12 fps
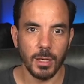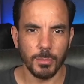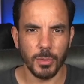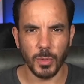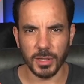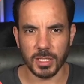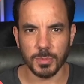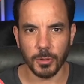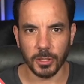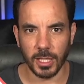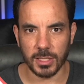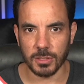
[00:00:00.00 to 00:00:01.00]
But when these
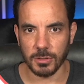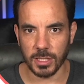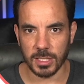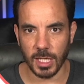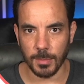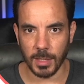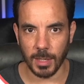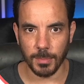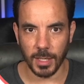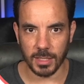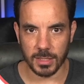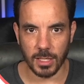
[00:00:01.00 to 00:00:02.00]
products are in the same
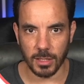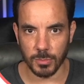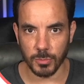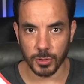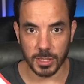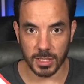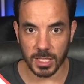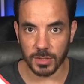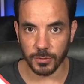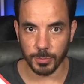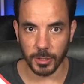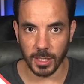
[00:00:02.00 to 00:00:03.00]
campaign as other more
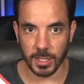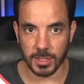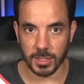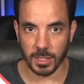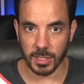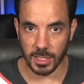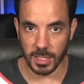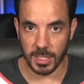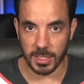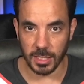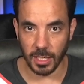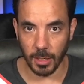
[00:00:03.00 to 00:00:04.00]
successful products that are
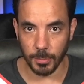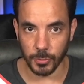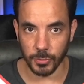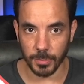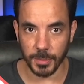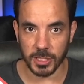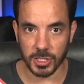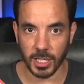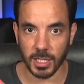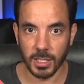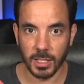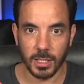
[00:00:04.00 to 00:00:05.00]
eating up all the
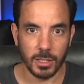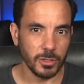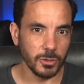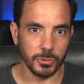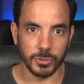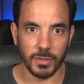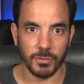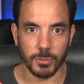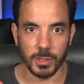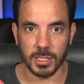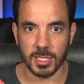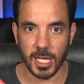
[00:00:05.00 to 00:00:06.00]
budget, Google never
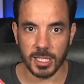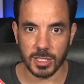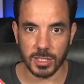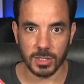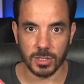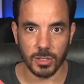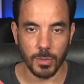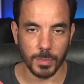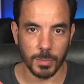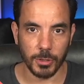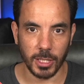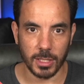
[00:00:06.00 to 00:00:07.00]
really tests the
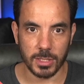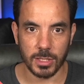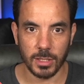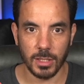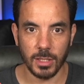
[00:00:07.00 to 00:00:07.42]
zombie products.